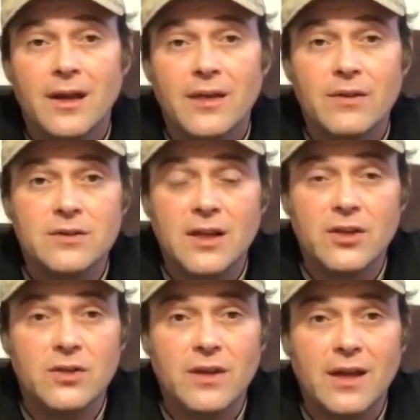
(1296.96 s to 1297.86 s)
and they'll tell
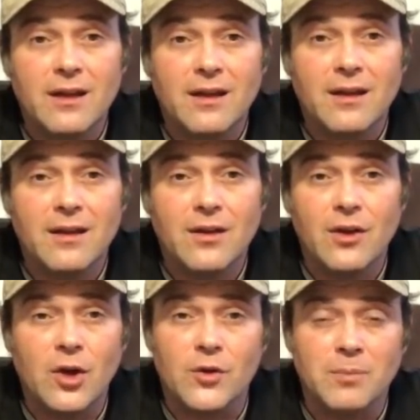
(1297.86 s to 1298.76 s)
you that,
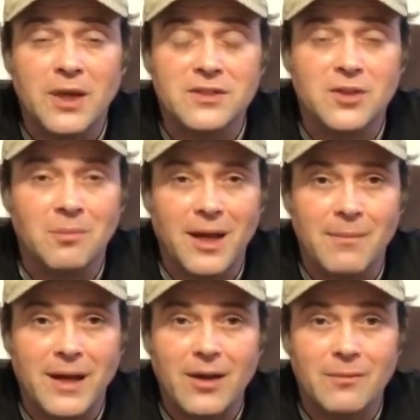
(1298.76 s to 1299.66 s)
no, their putts don't
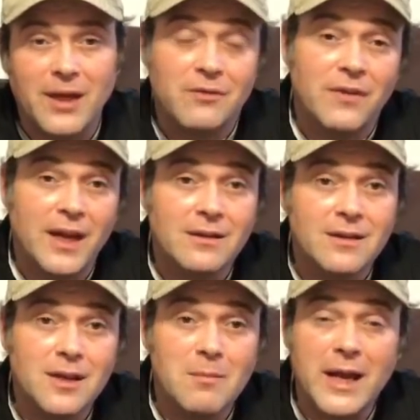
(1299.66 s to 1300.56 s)
pop out. Matter of fact,
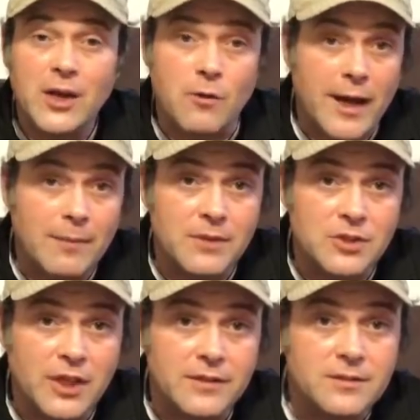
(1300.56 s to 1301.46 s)
it might grab the
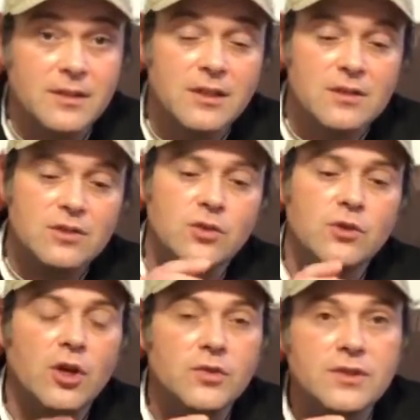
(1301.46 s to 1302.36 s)
chains. So
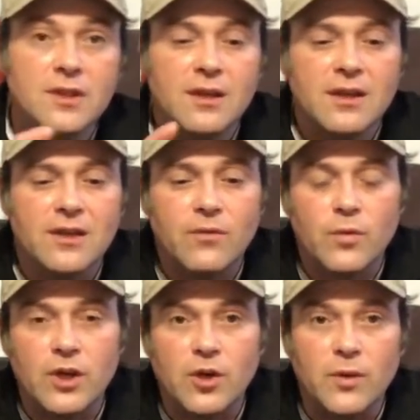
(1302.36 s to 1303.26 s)
who knows
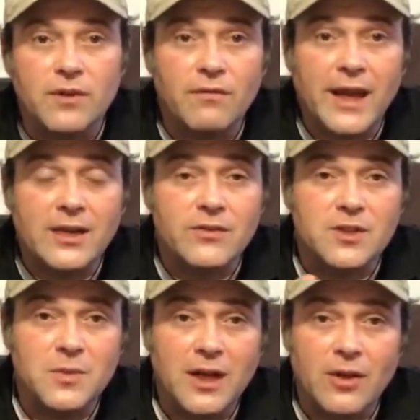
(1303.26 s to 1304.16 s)
what the factor
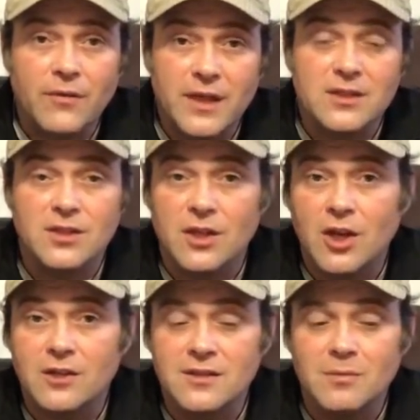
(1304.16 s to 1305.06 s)
is, but I don't think it's going to
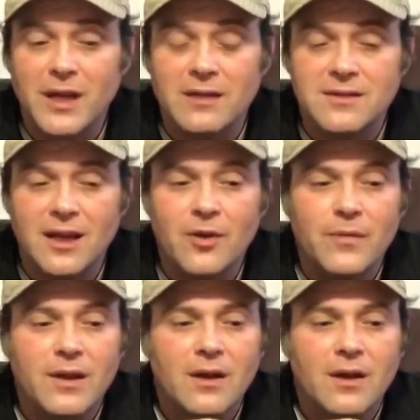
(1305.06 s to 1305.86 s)
cause it to bounce out.